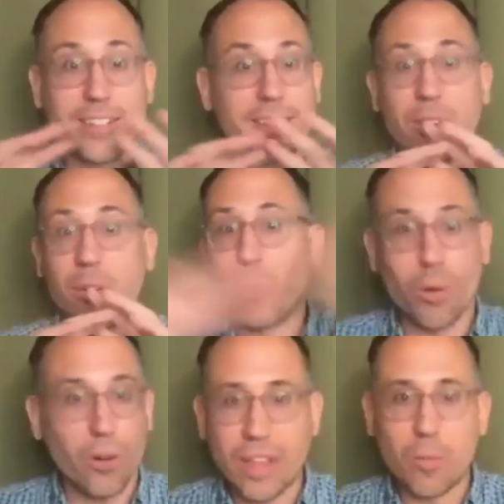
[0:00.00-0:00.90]
in a world
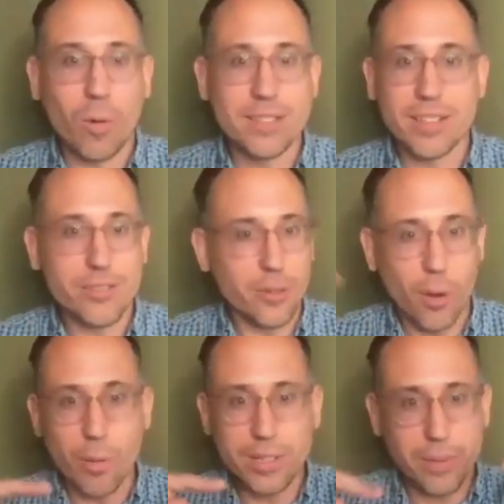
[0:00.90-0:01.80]
that wants us to
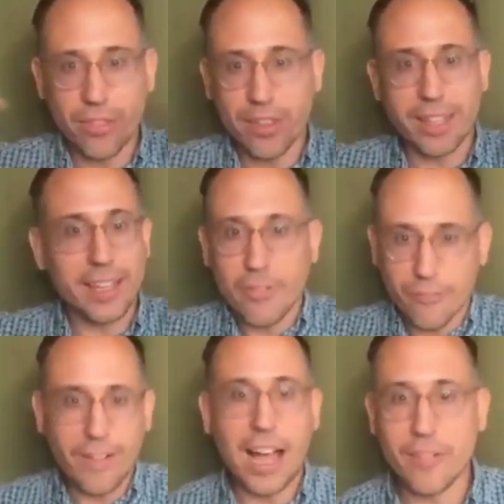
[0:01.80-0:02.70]
always be thinking of
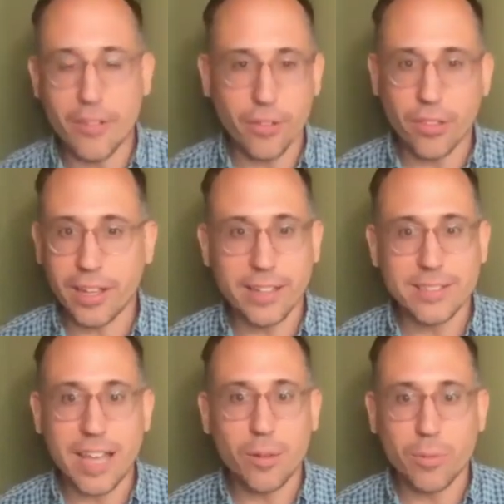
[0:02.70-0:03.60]
five other things
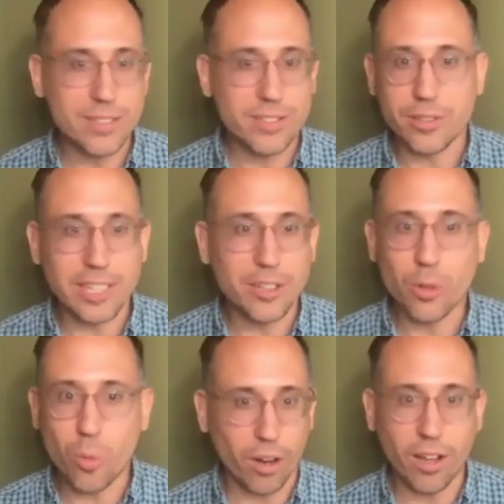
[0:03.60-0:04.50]
that we still need to
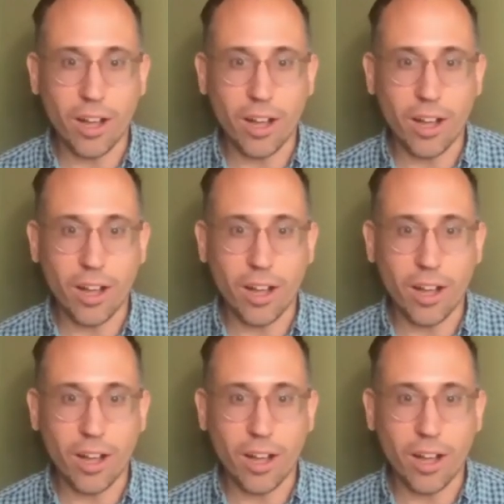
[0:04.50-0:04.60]
work on.